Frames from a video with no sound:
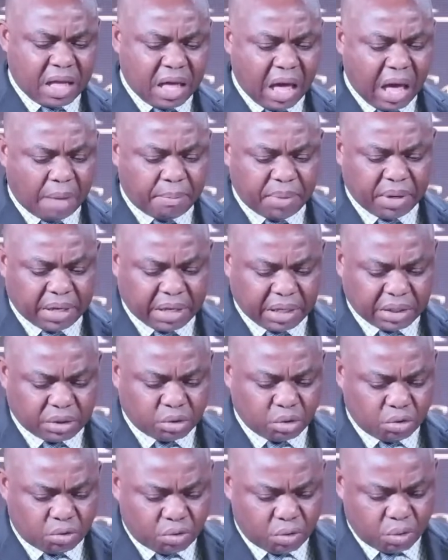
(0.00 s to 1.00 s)
and begin
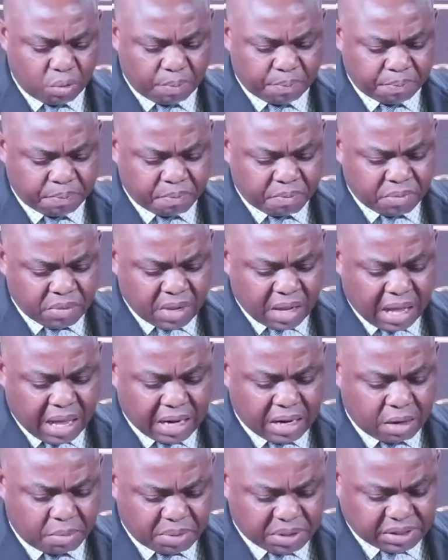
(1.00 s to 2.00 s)
to grow. And
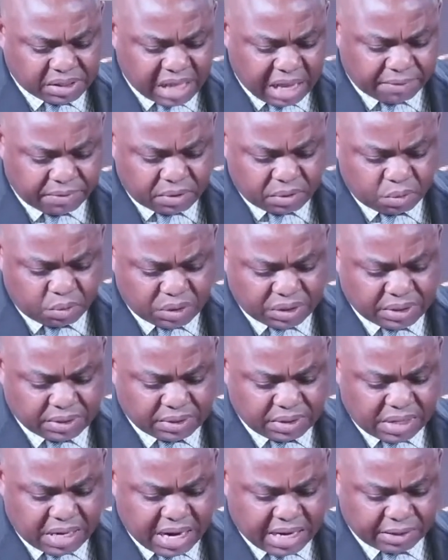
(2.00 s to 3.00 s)
number seven, which is
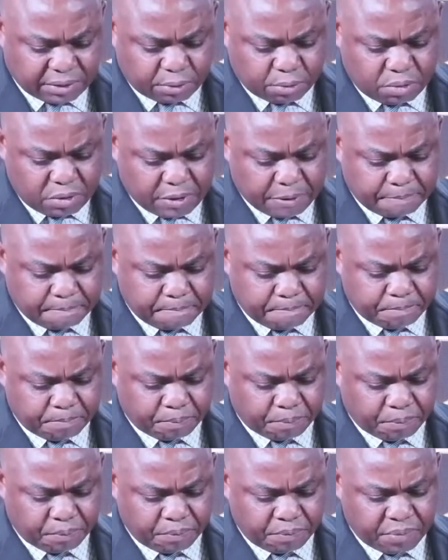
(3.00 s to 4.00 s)
the last one,
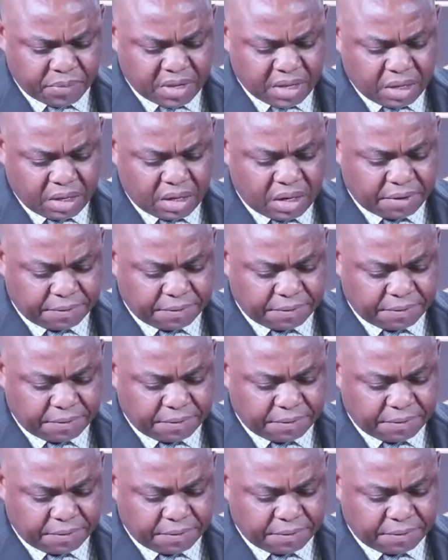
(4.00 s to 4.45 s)
the